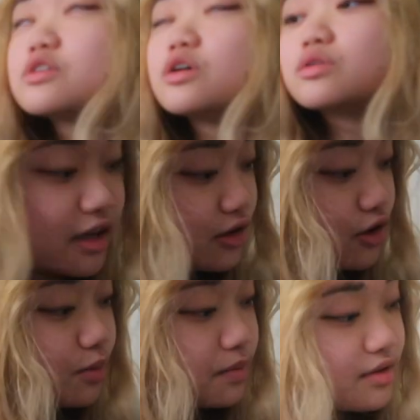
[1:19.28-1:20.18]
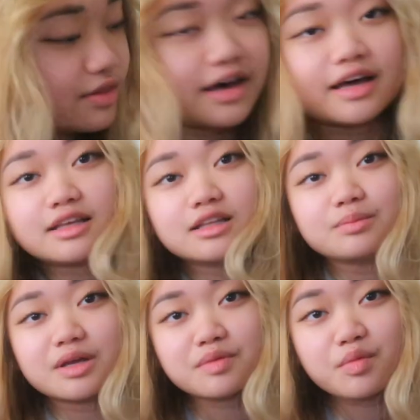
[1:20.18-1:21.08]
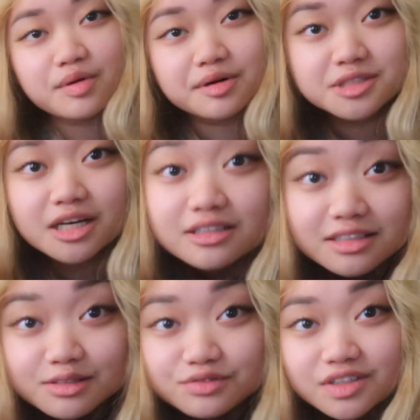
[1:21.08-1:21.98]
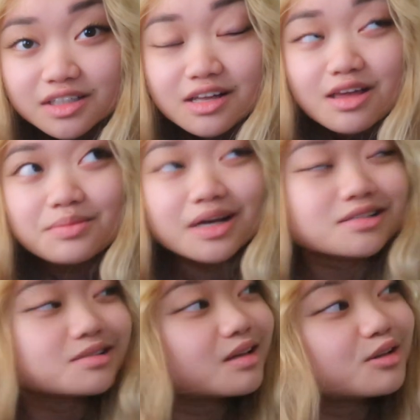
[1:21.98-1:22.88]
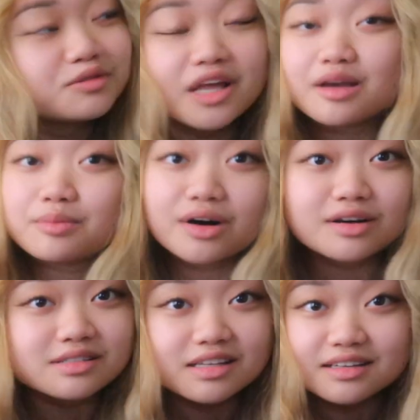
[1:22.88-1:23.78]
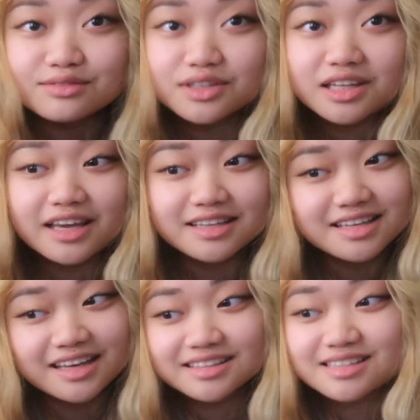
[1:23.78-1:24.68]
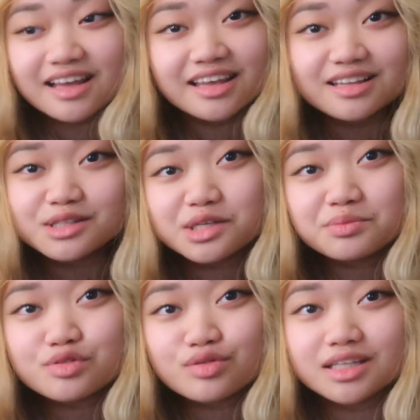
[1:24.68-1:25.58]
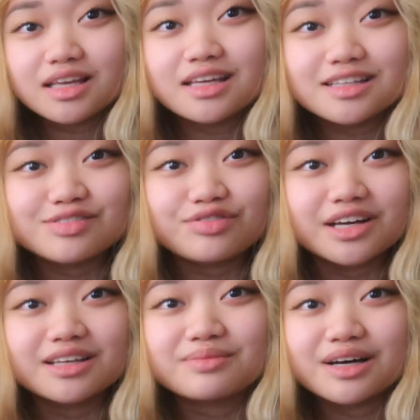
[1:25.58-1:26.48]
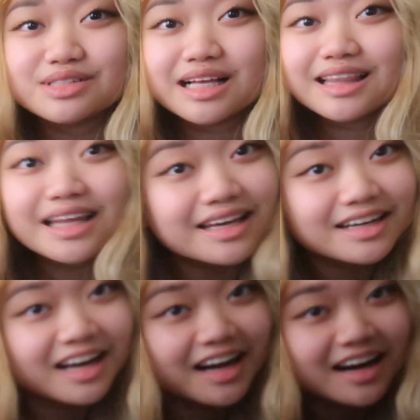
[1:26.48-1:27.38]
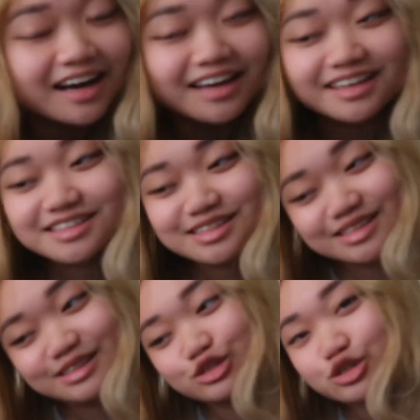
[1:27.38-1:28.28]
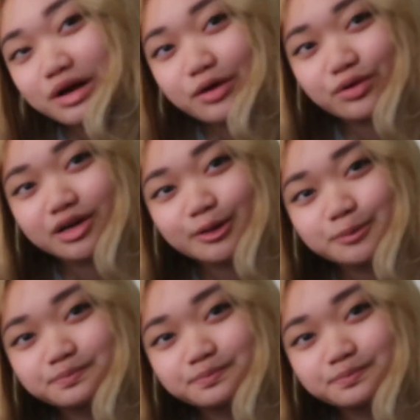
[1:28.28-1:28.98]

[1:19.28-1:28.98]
So I hope that it'll make me more productive, because instead of like pausing for like ten seconds in between each fucking mouse click, I can just do my work.